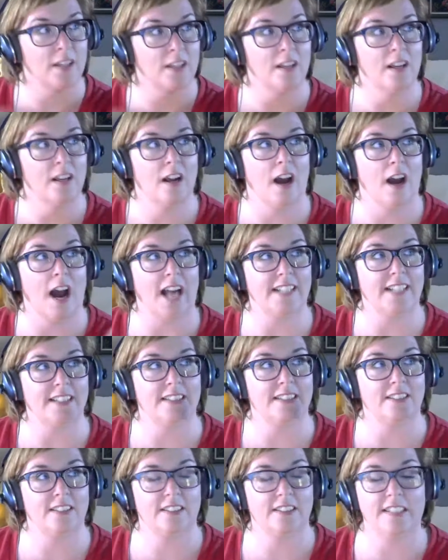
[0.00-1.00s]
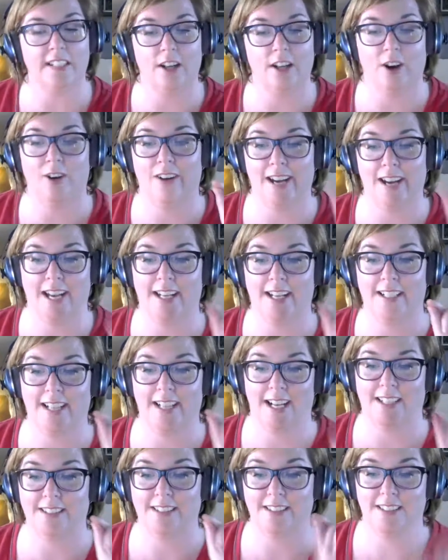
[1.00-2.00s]
I did
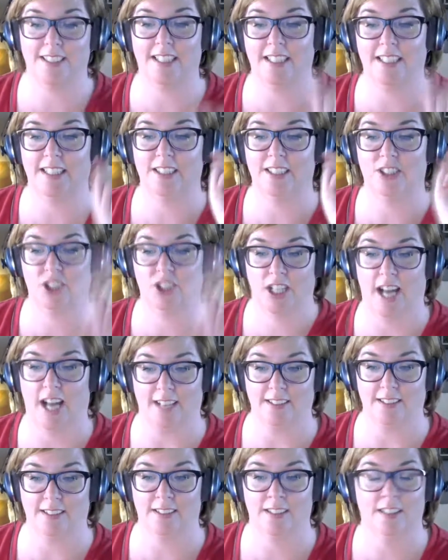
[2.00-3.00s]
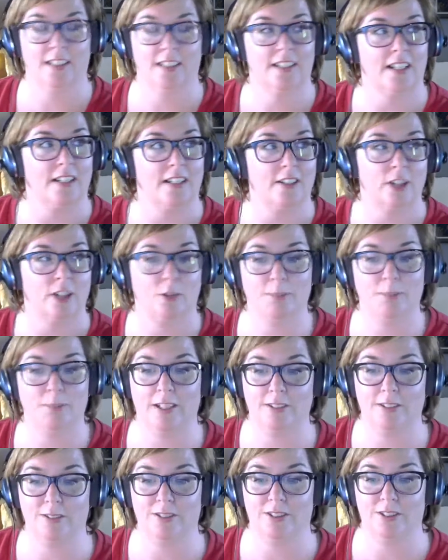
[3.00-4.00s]
CONST chat. Nobody
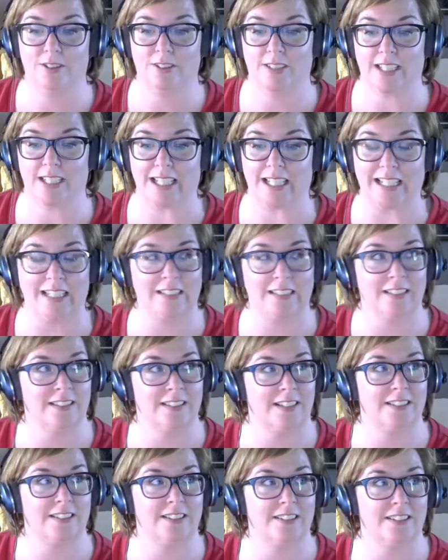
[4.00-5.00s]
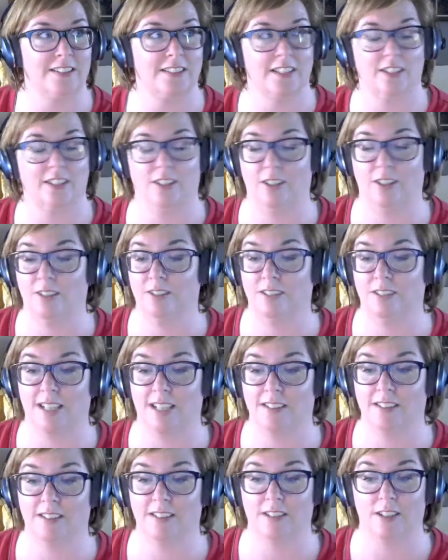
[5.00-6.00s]
else was doing it. It's still,
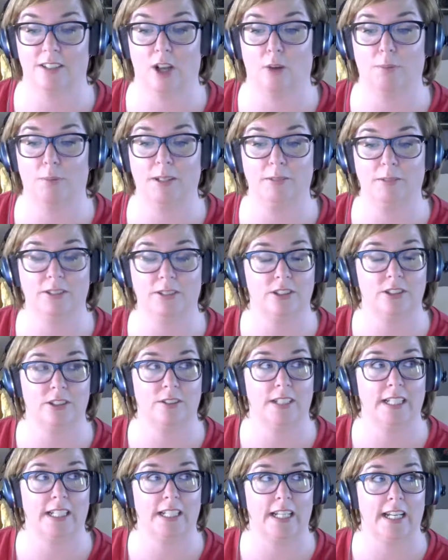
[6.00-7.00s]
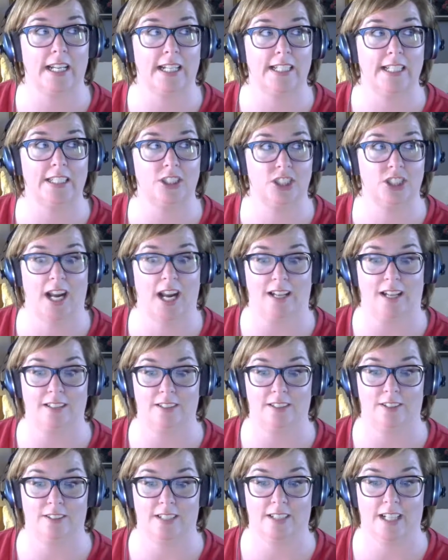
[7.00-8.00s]
nobody was doing any chat,
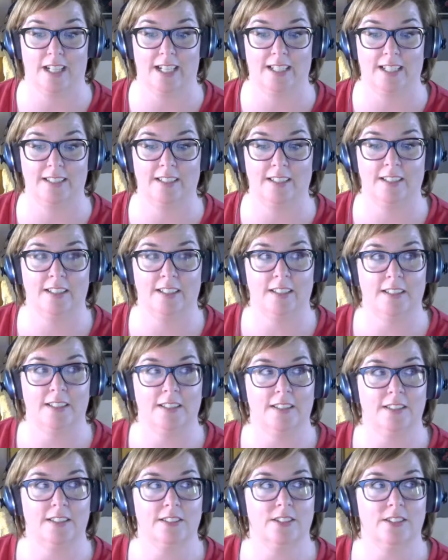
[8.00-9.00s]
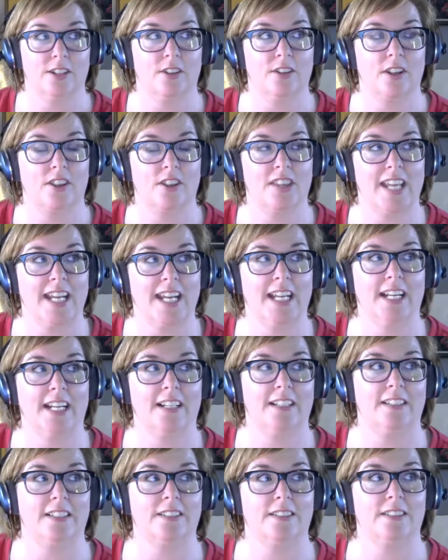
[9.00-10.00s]
okay? So the thing
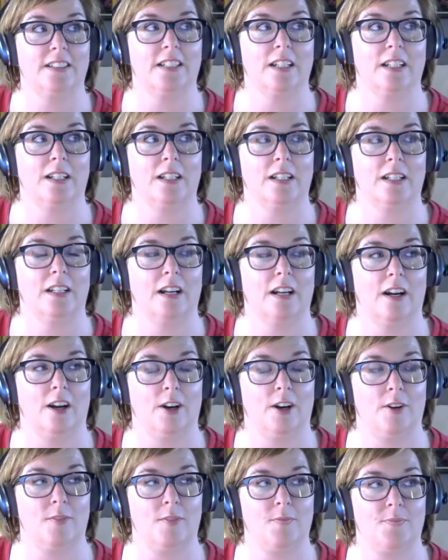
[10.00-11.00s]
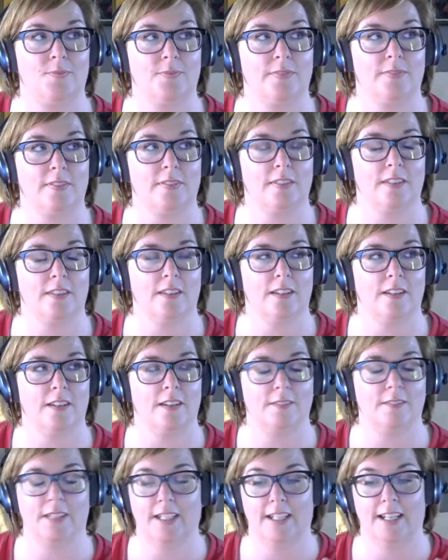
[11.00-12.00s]
is, I'm
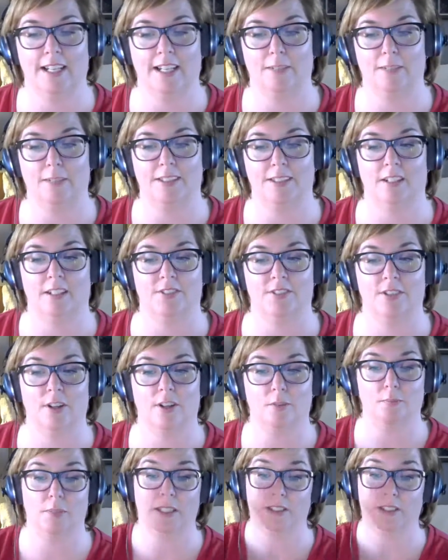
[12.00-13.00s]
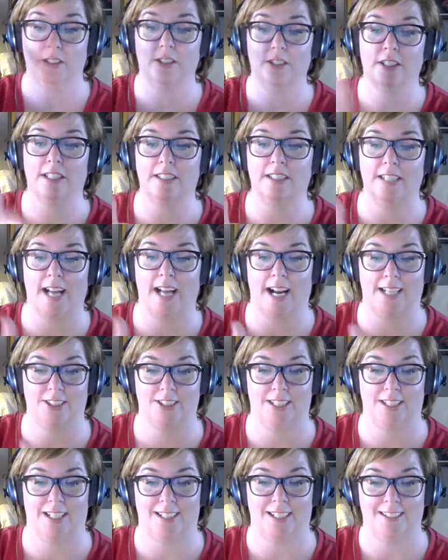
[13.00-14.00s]
getting ahead of myself. So, but look at the
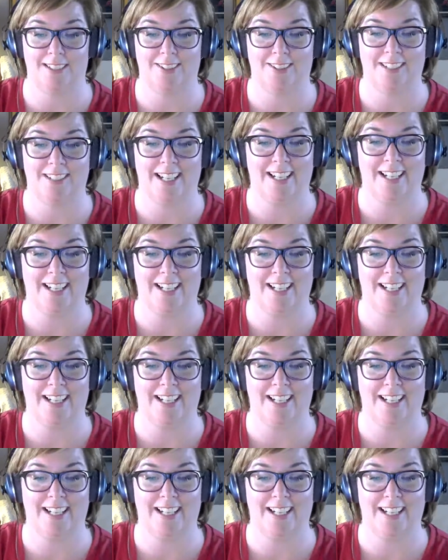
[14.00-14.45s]
hashtag, okay?